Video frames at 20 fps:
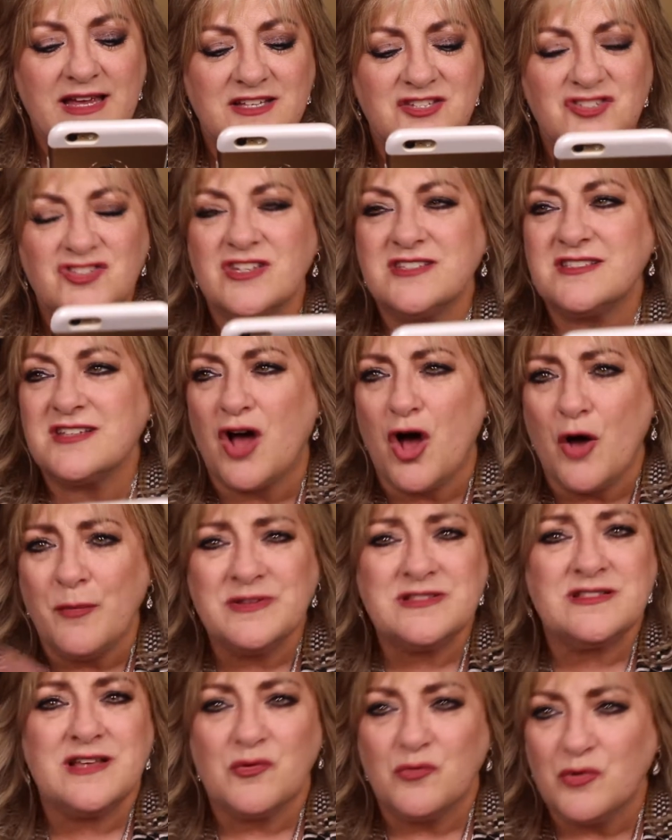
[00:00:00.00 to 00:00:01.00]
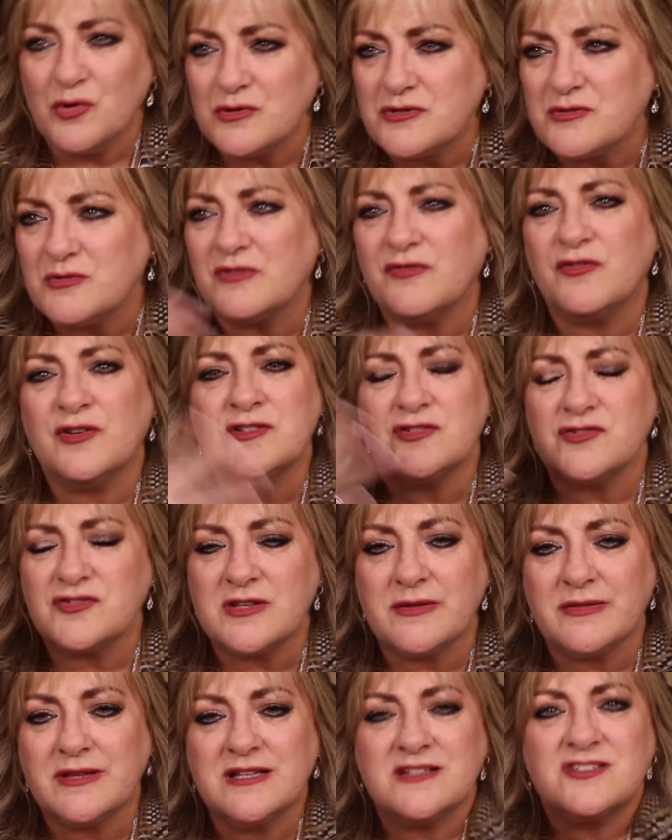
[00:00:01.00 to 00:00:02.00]
It's just almost like Words with Friends or
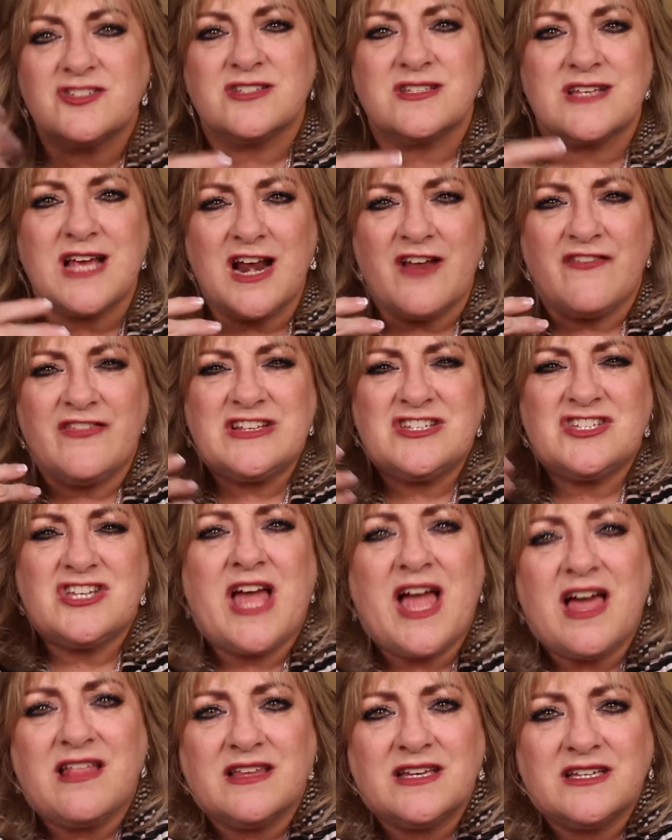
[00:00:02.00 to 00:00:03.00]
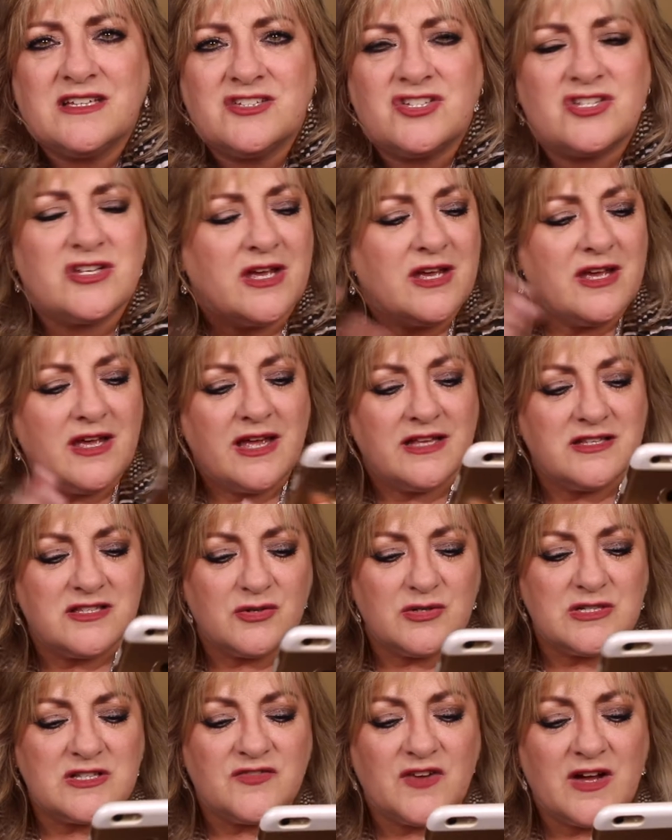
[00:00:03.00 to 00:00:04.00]
something. It's just kind of a challenge. And
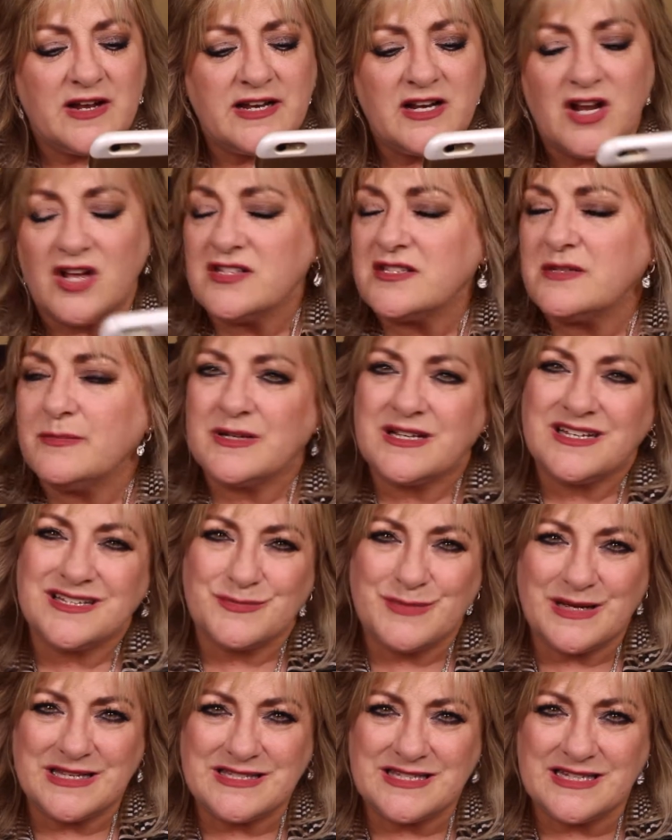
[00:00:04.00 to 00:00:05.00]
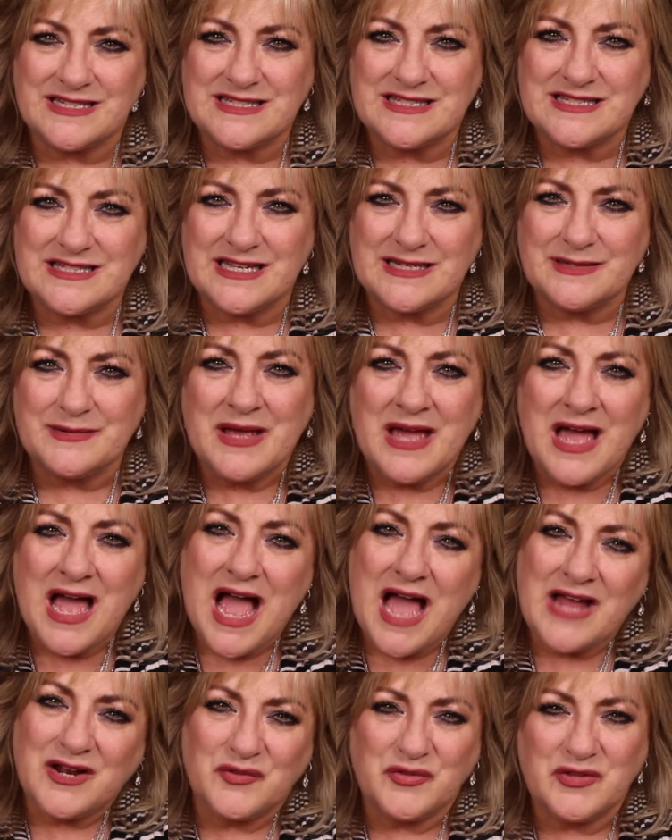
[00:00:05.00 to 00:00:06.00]
so it's fun and also because my son said,
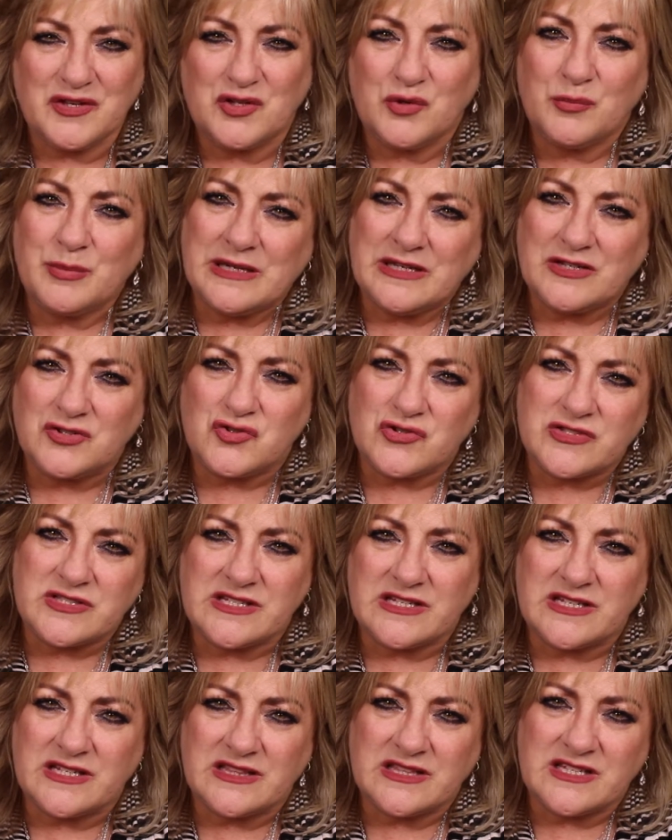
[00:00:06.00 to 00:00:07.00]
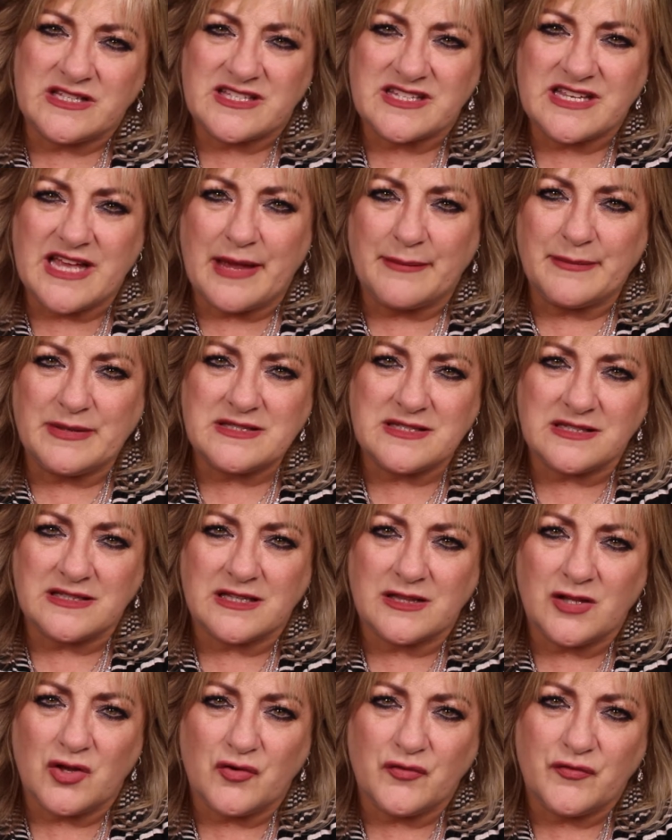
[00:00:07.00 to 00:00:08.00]
I don't think you'll be interested in this game. It's a
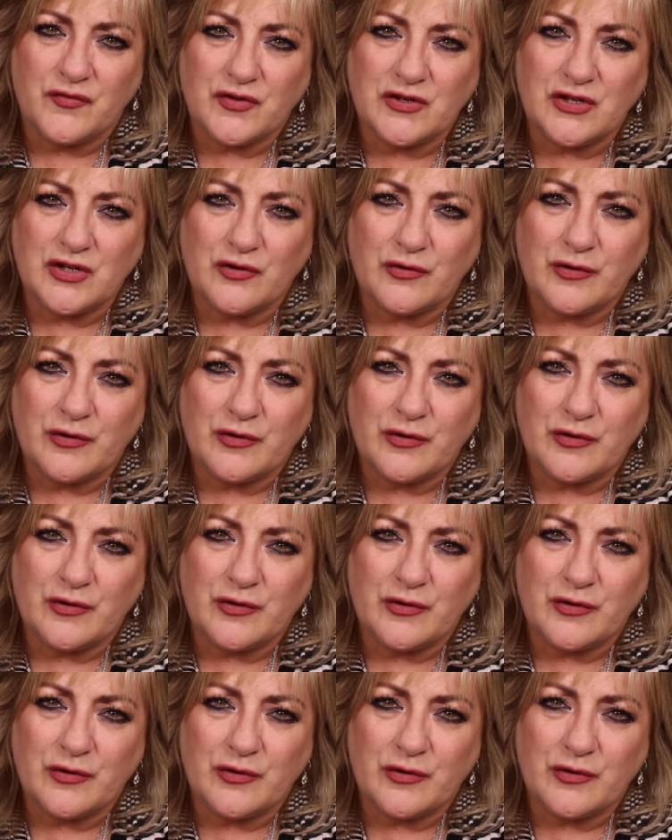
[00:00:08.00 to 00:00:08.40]
little old for you.